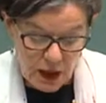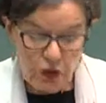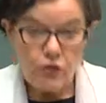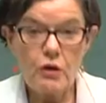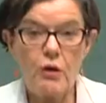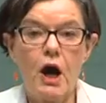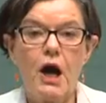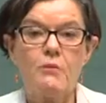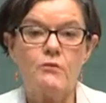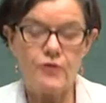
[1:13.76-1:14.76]
So
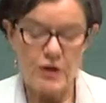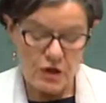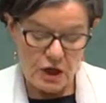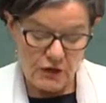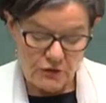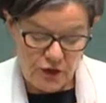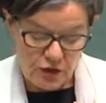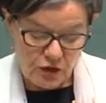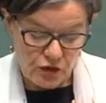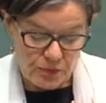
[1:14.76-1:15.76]
I'm very,
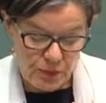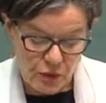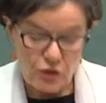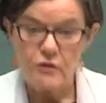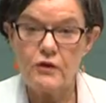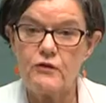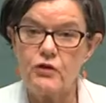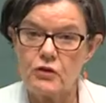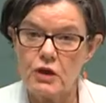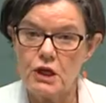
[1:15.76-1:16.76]
very supportive of the
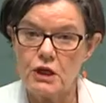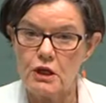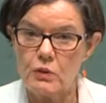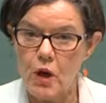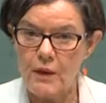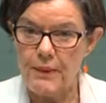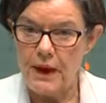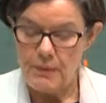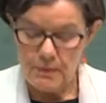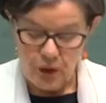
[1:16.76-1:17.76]
green and white
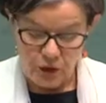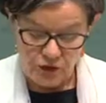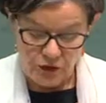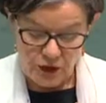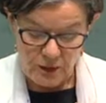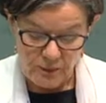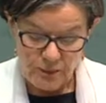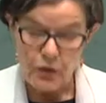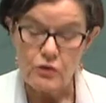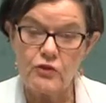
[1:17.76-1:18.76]
paper policy
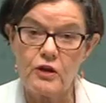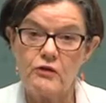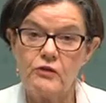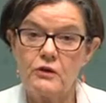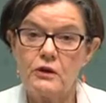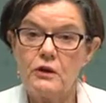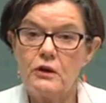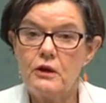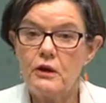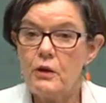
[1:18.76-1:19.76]
process.
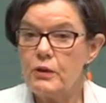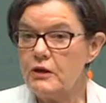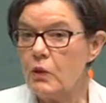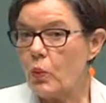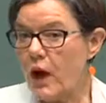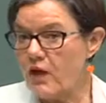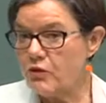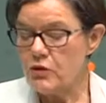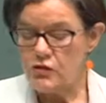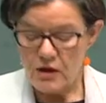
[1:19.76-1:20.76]
As
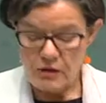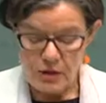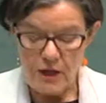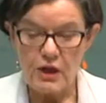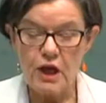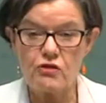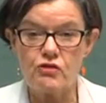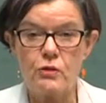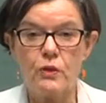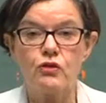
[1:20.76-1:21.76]
we travelled around the
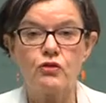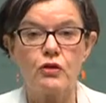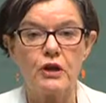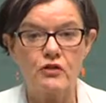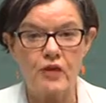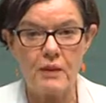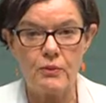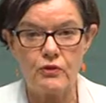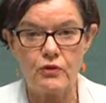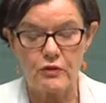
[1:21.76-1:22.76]
country, we saw
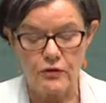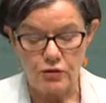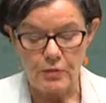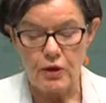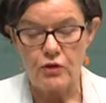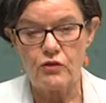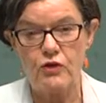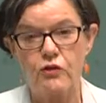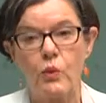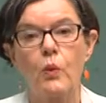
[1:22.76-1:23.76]
examples of this
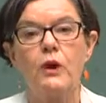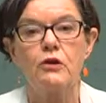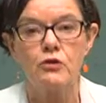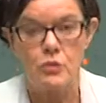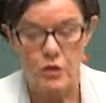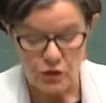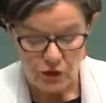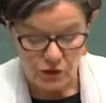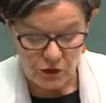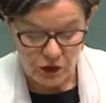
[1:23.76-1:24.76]
process where it
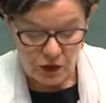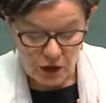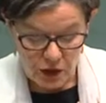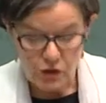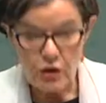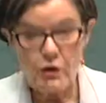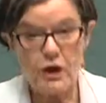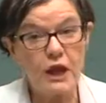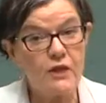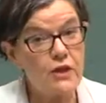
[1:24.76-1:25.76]
works. So
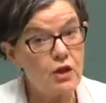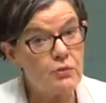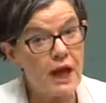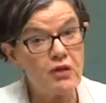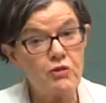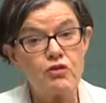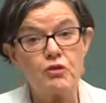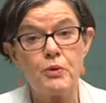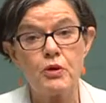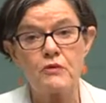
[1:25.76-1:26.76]
it had the unanimous
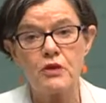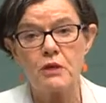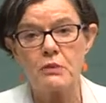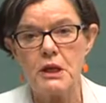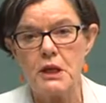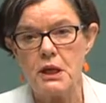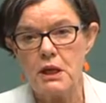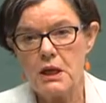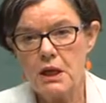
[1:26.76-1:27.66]
support of the committee,